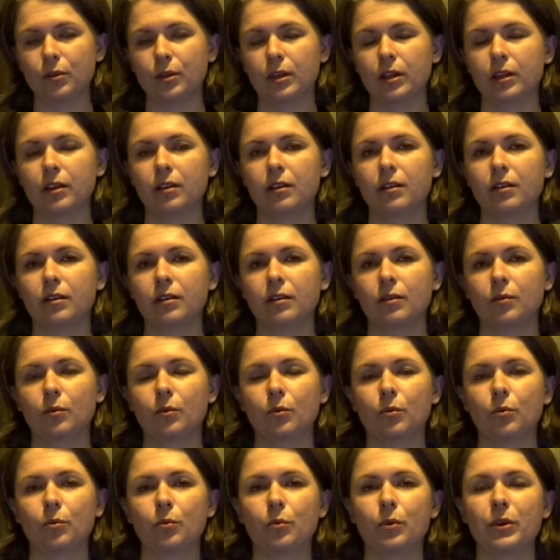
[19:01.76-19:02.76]
it
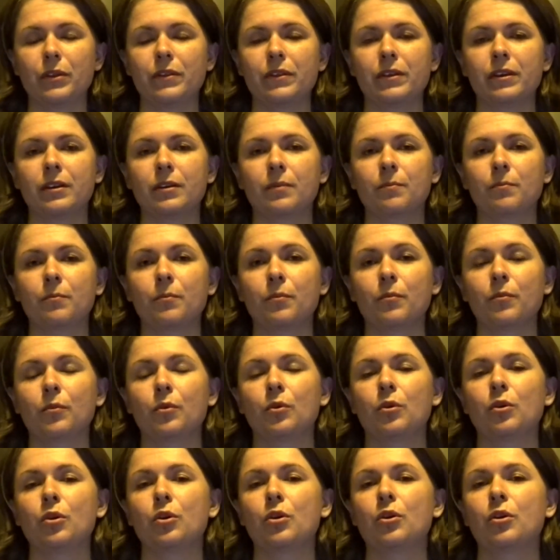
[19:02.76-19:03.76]
with him
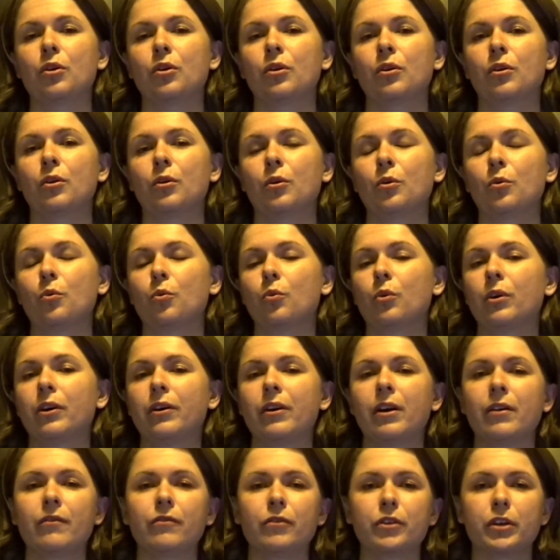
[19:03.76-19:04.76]

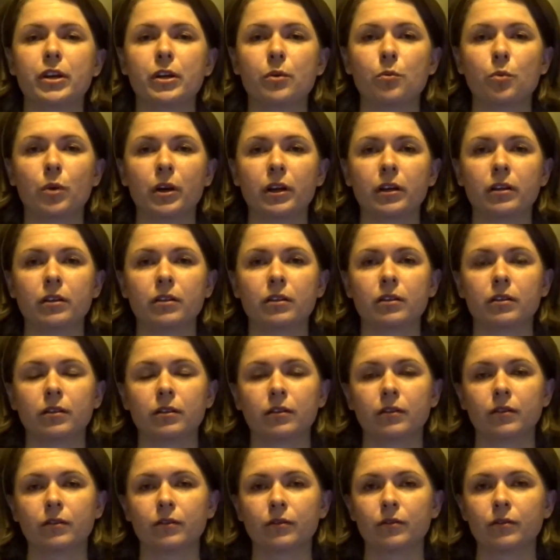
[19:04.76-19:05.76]
wherever he went
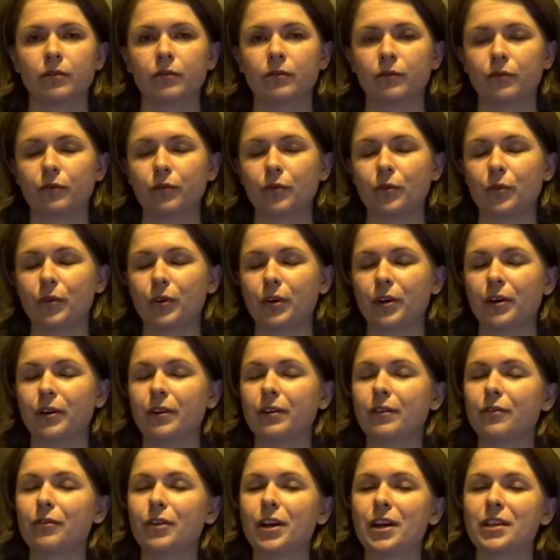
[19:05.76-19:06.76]
for the
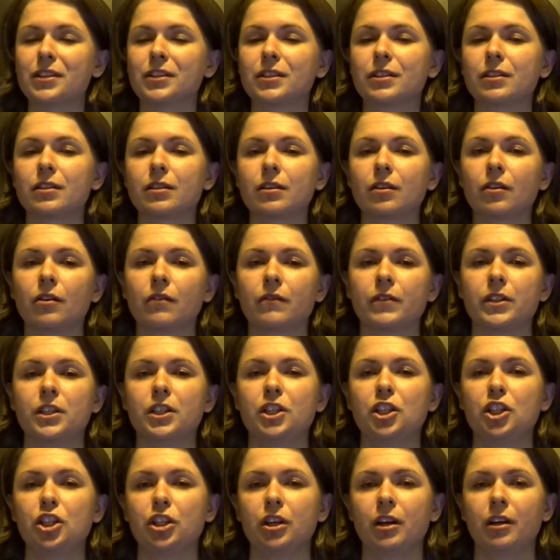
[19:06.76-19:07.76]
rest of his
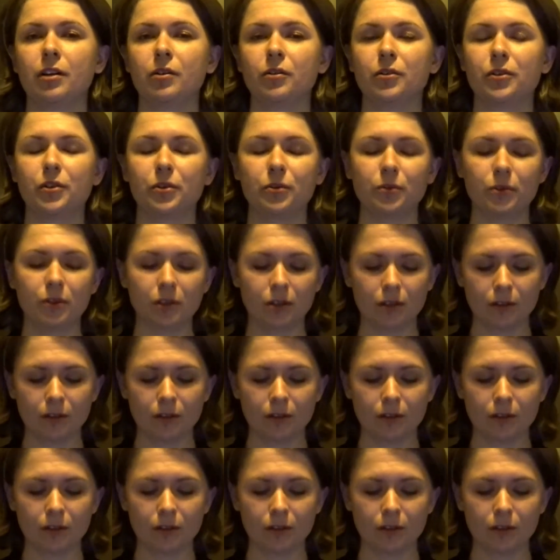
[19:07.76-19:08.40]
childhood,